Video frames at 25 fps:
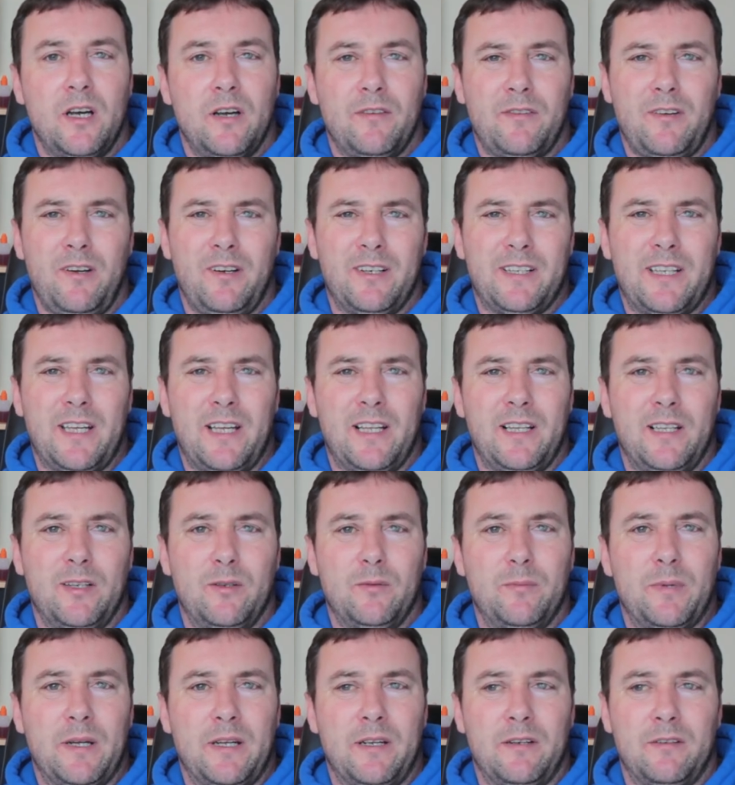I've got to get a
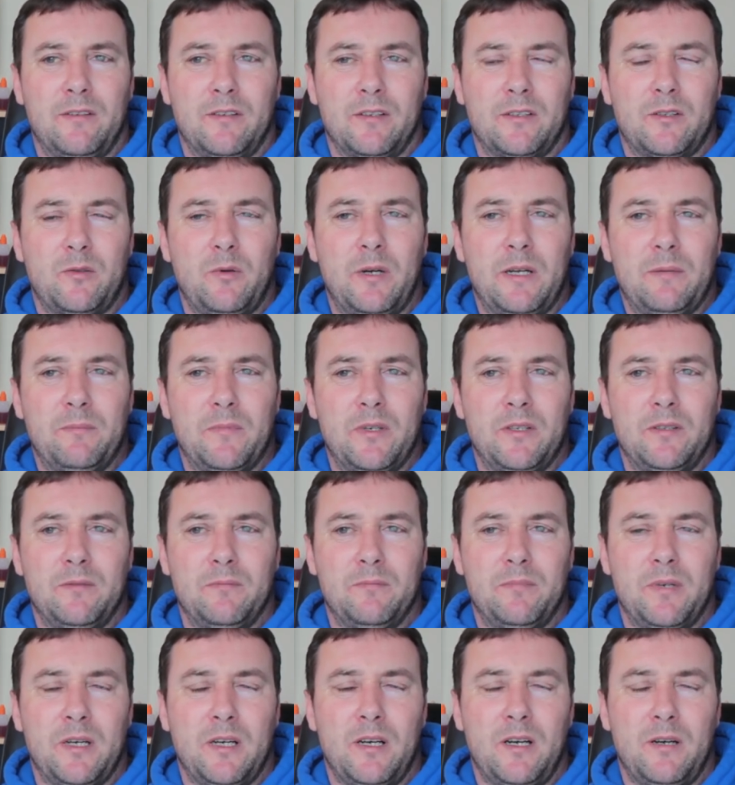little better
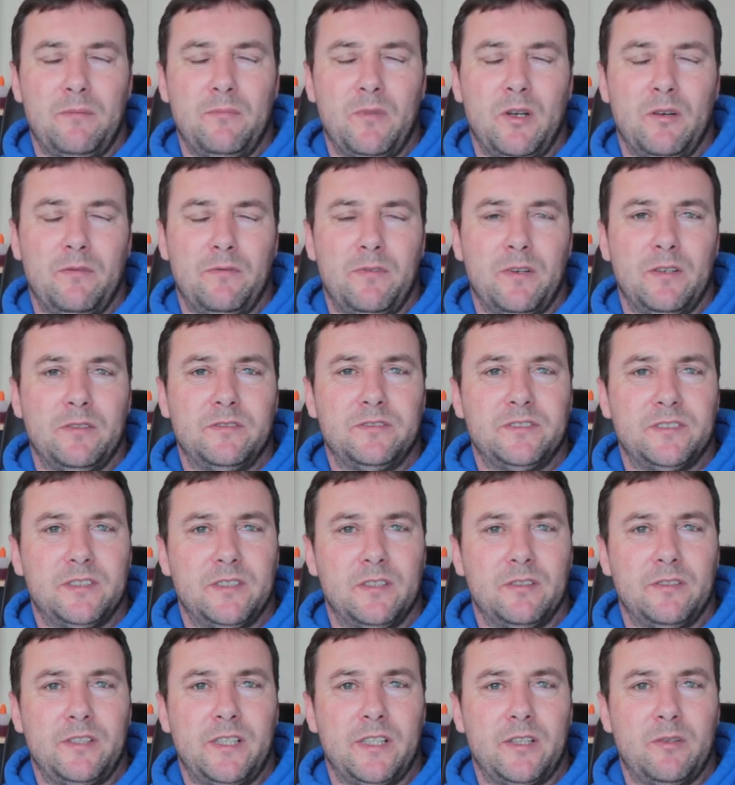equipment, but I'm not
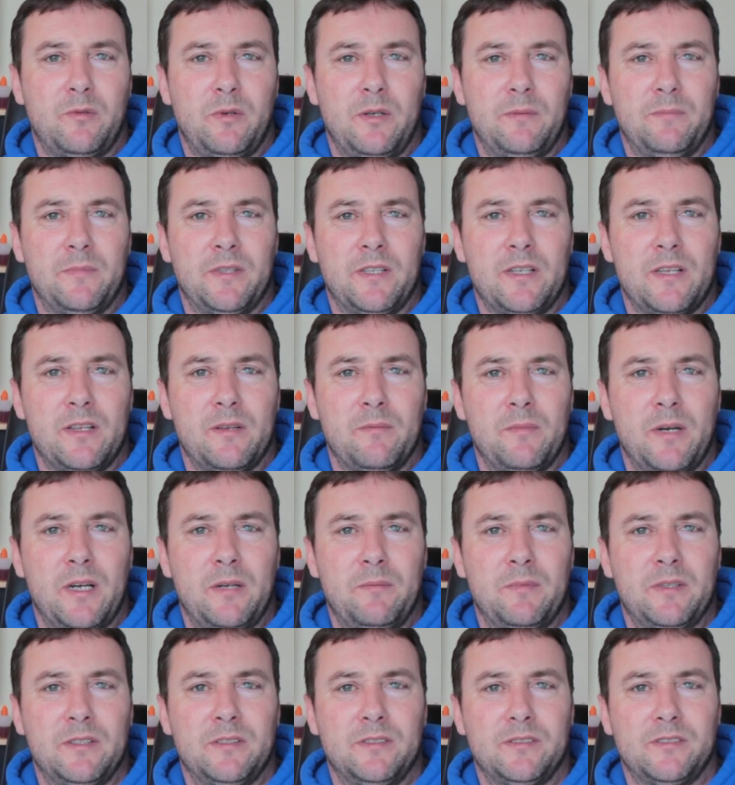focusing on the equipment at the
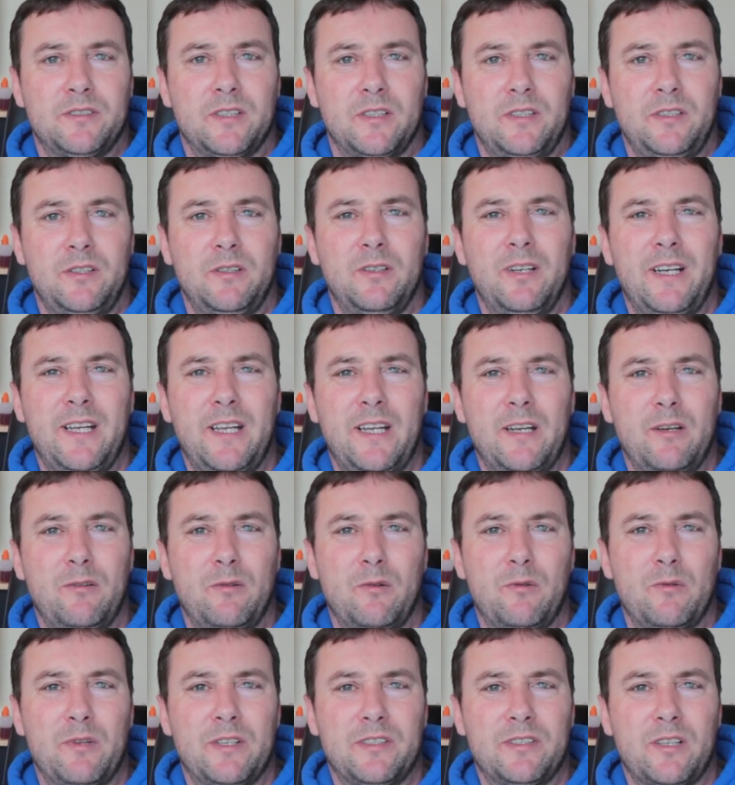moment. So you'll
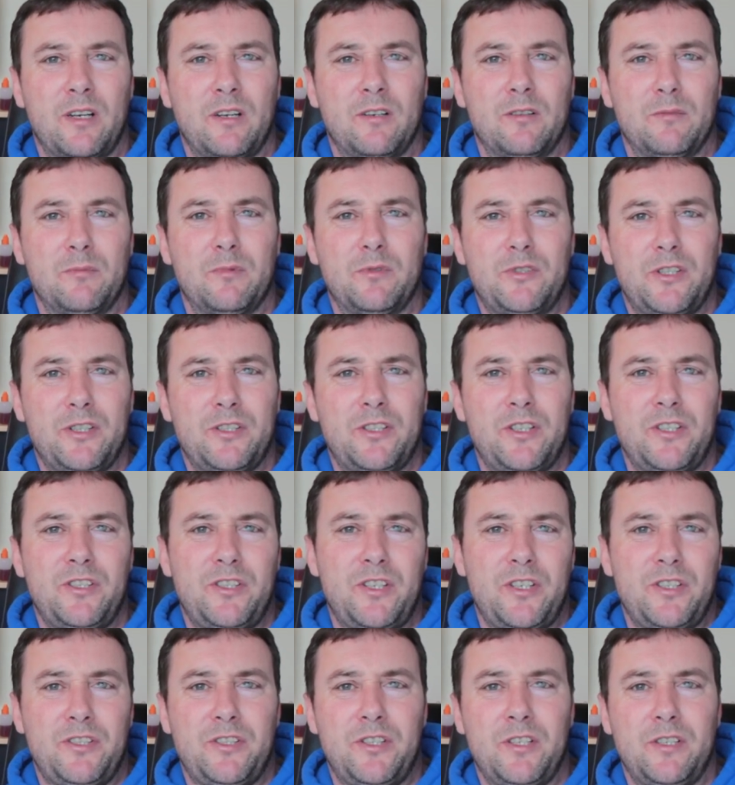hear all this horrible
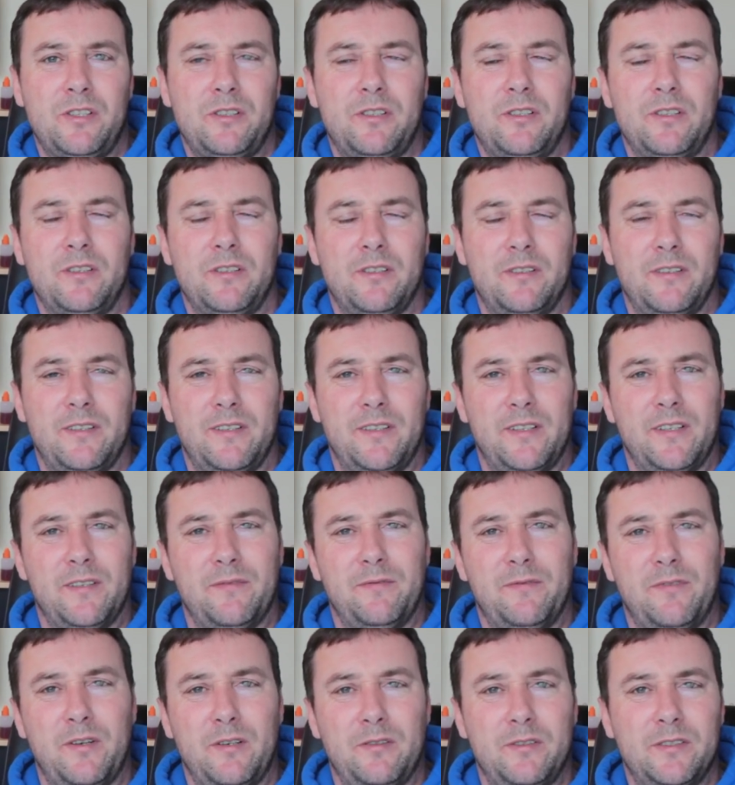ch-ch-ch-ch-ch and the
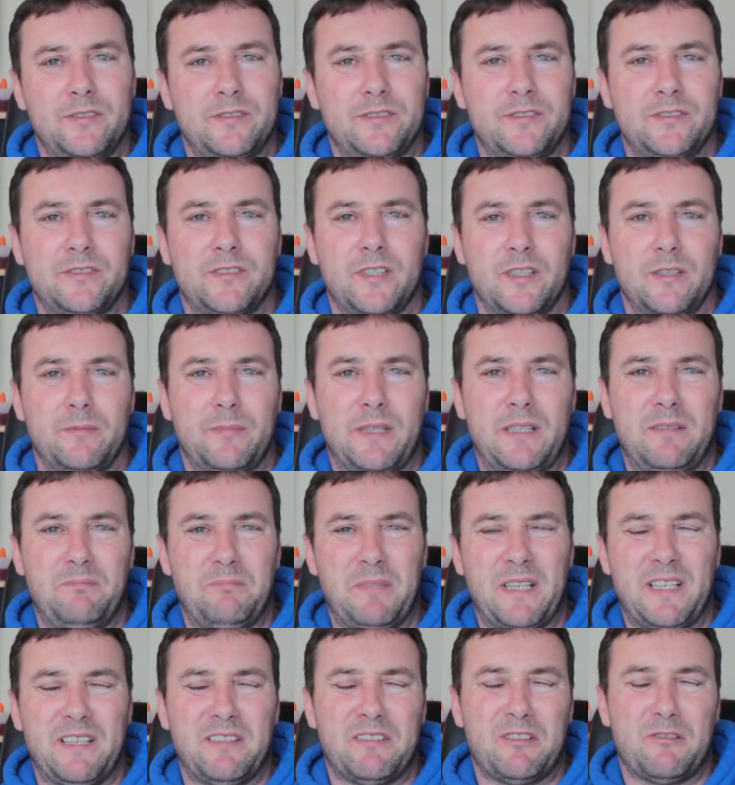focus is going to be a
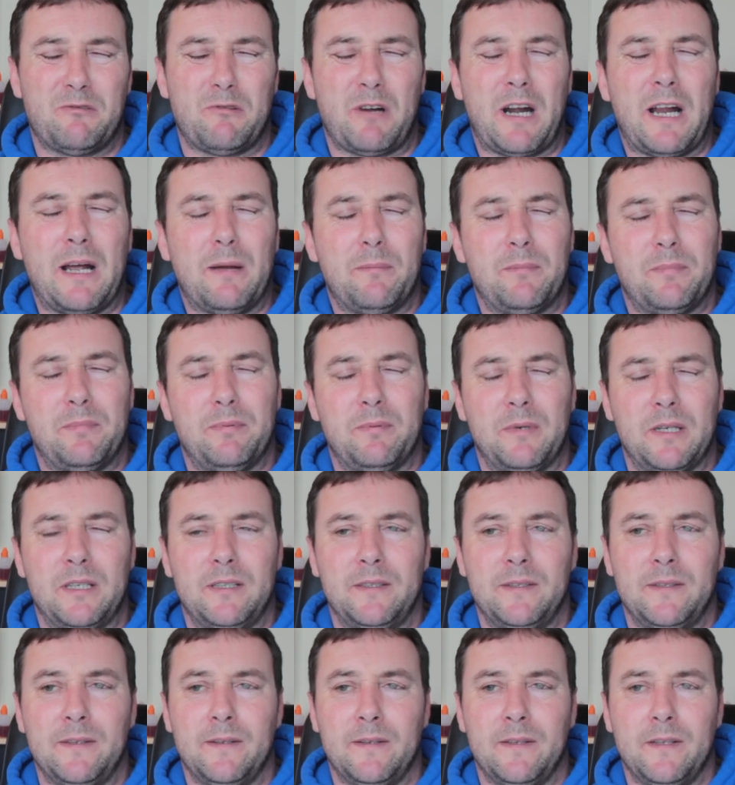bit crap.
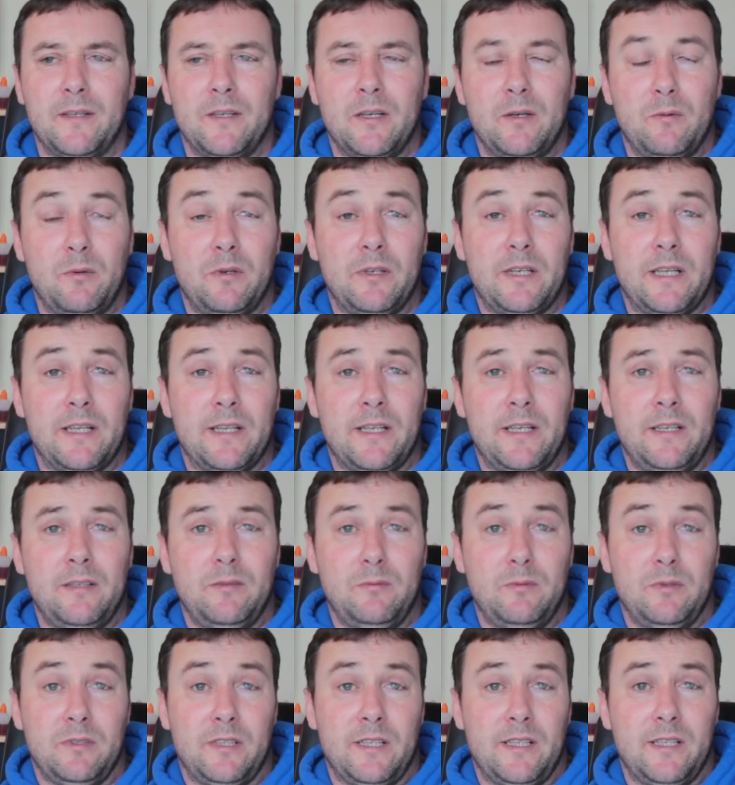But we'll get
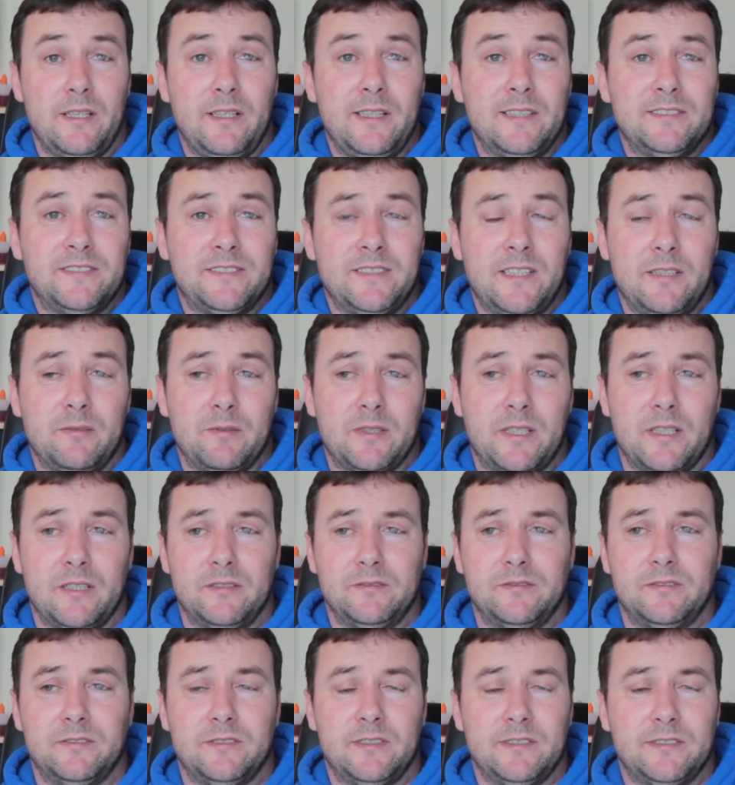that. Let's see how
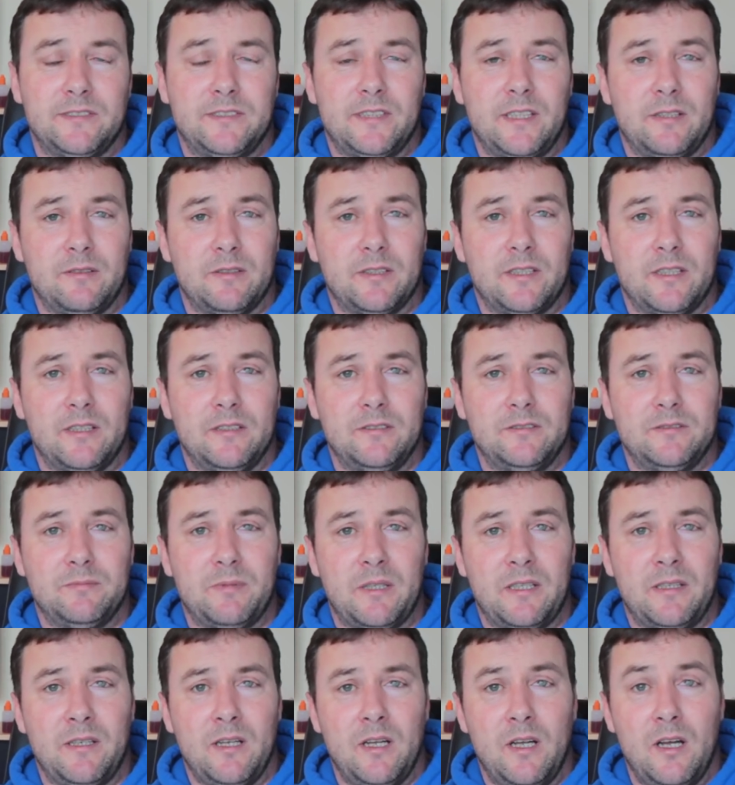it goes.
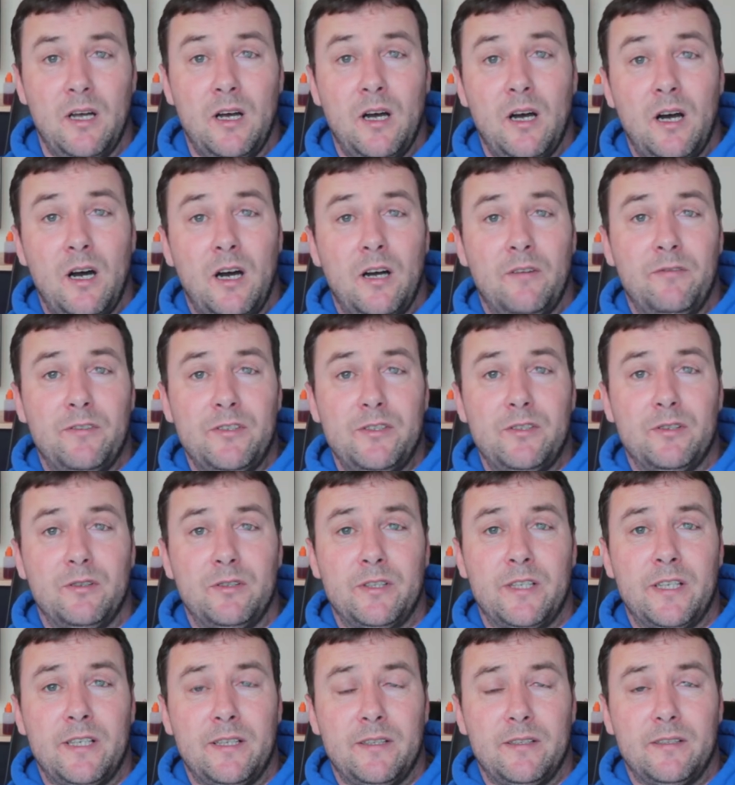But I've
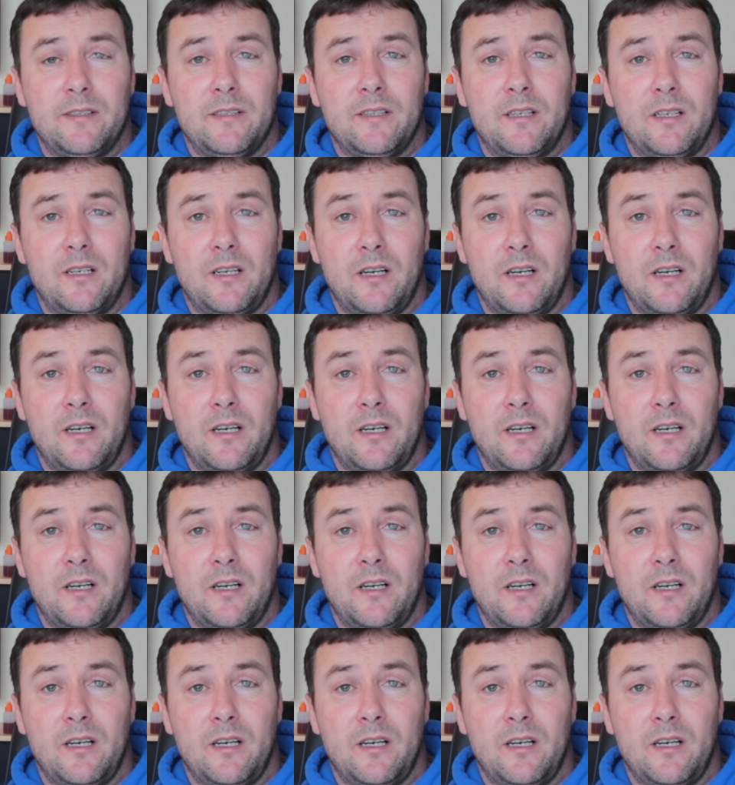enjoyed it.